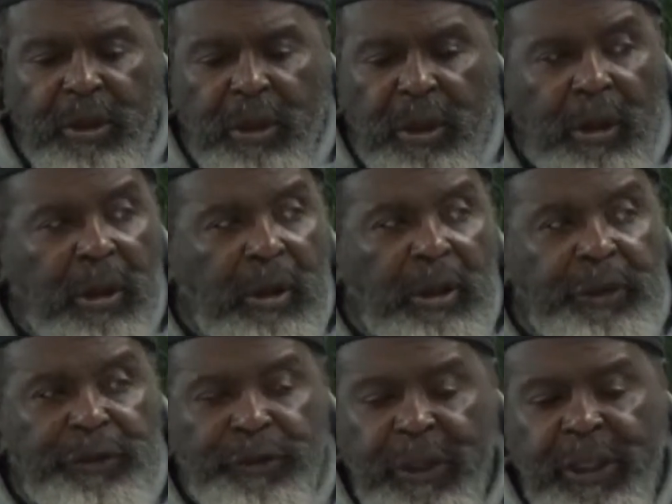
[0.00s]
All
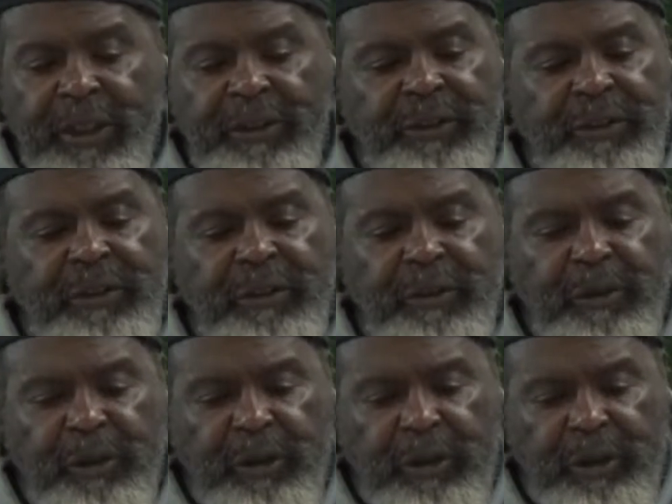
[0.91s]
the trends,
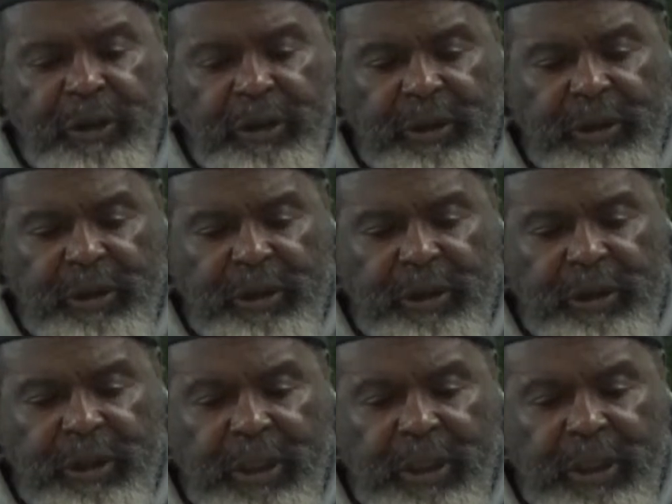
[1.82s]
the